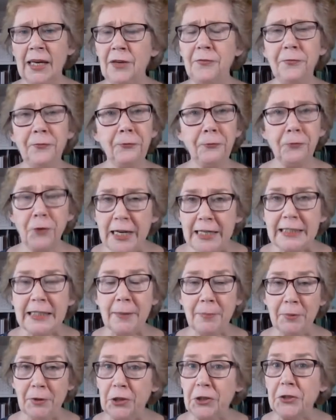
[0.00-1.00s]
It
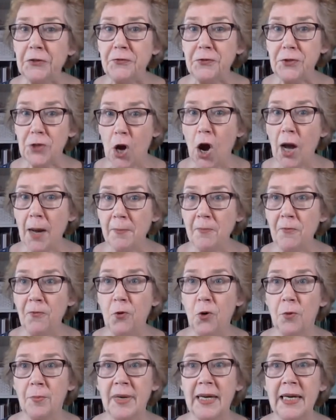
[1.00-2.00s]
frees up a lot of time
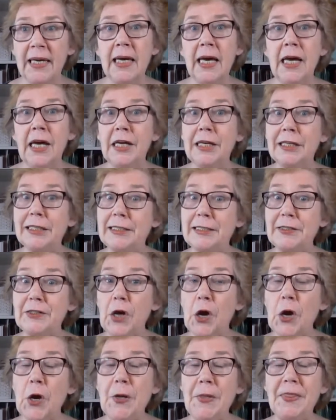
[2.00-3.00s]
for me
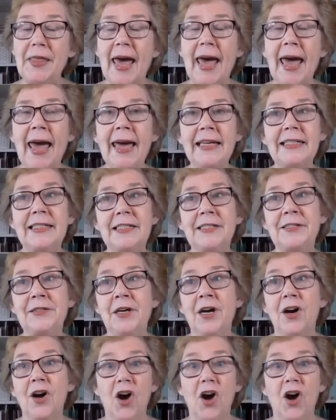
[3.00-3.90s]
so that